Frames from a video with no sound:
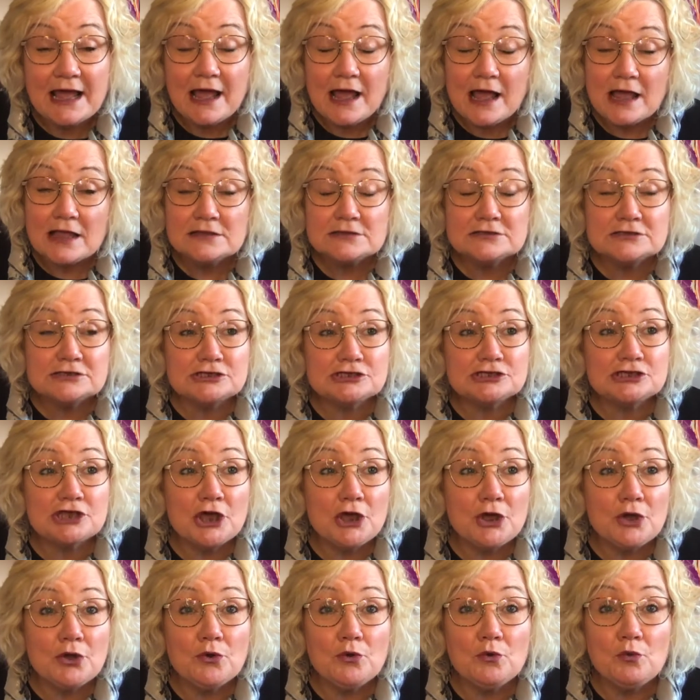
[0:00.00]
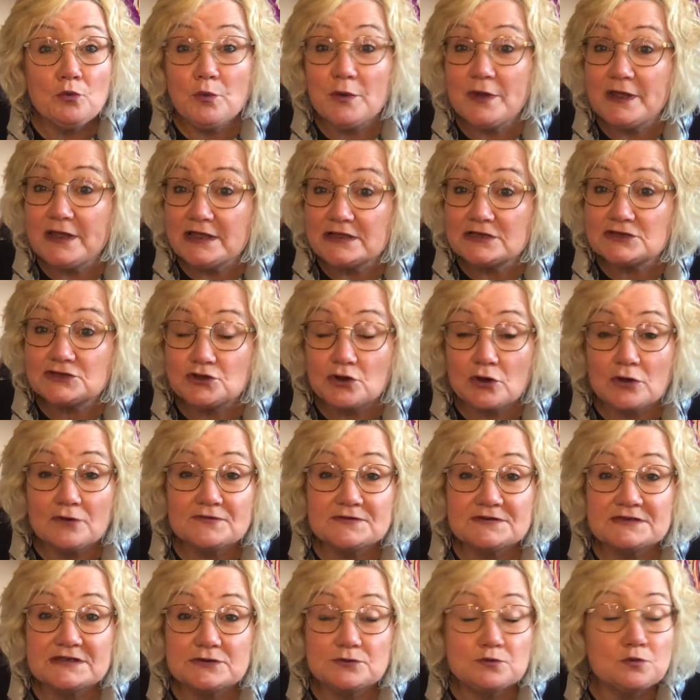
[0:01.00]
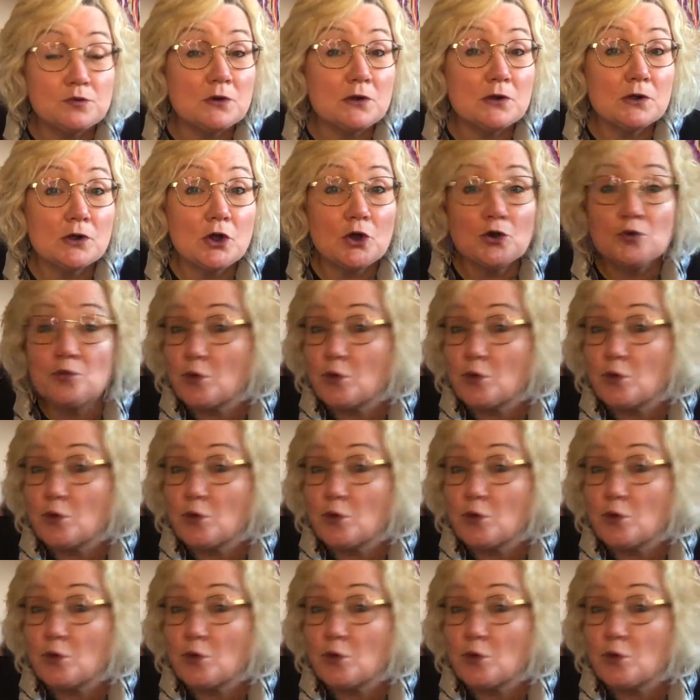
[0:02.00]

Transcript: And so we sort of said, well, God,